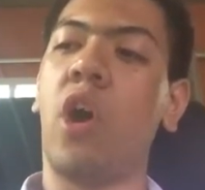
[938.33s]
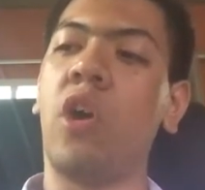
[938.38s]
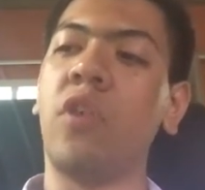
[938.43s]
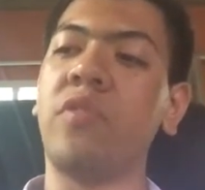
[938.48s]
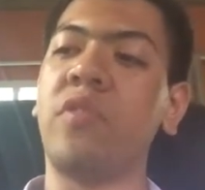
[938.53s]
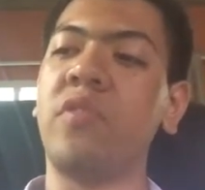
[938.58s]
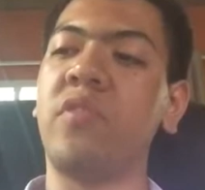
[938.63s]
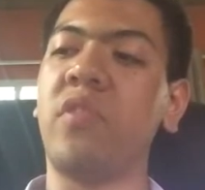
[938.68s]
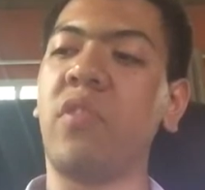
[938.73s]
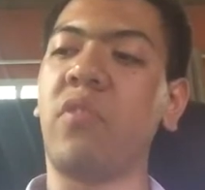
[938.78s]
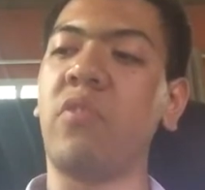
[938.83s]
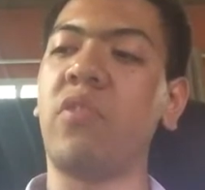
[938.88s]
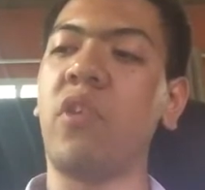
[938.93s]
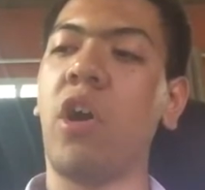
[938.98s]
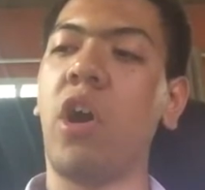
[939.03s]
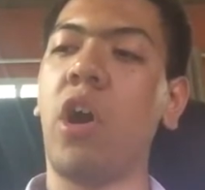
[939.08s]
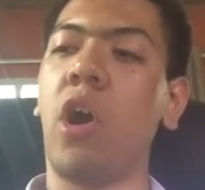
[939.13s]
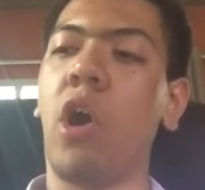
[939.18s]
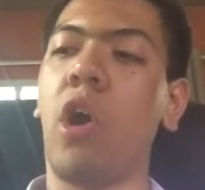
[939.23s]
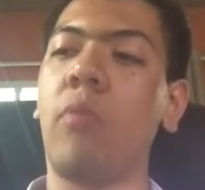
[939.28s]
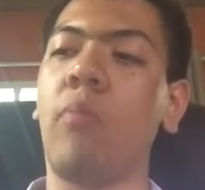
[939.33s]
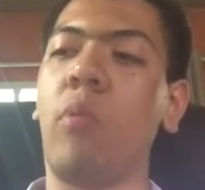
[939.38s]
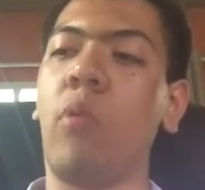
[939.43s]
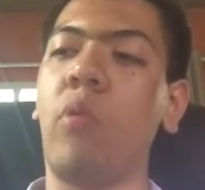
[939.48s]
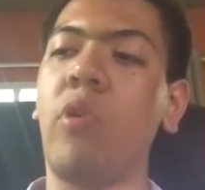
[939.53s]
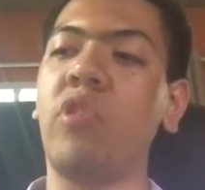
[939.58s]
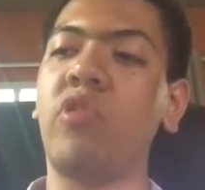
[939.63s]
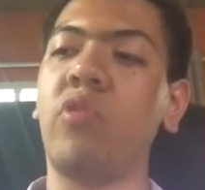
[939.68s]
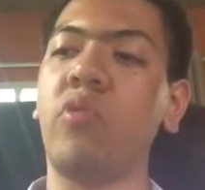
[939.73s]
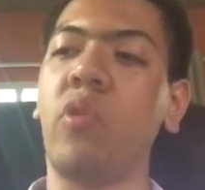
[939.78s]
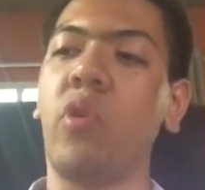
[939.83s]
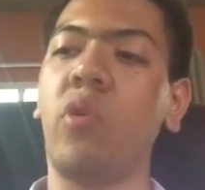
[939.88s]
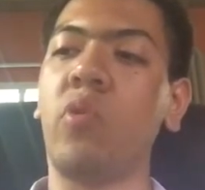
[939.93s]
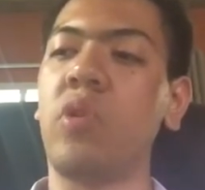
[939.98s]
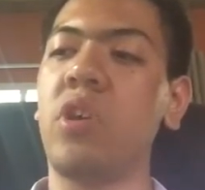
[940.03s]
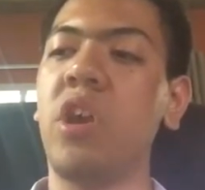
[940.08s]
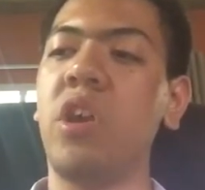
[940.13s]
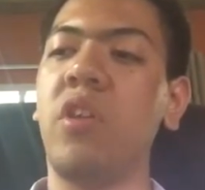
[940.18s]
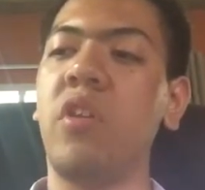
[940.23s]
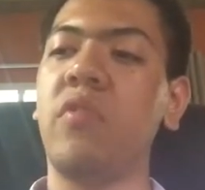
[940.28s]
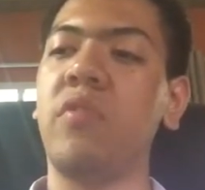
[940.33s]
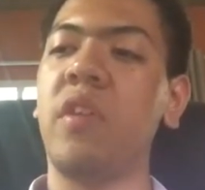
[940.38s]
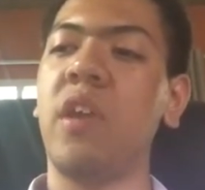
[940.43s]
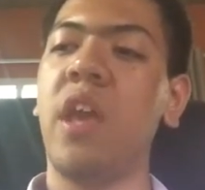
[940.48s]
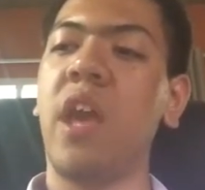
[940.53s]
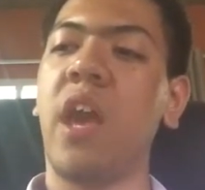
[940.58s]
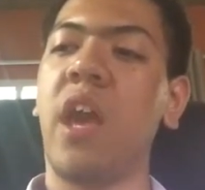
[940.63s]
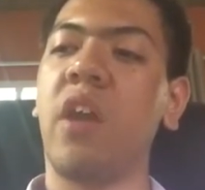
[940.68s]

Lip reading: autistic Thai operation located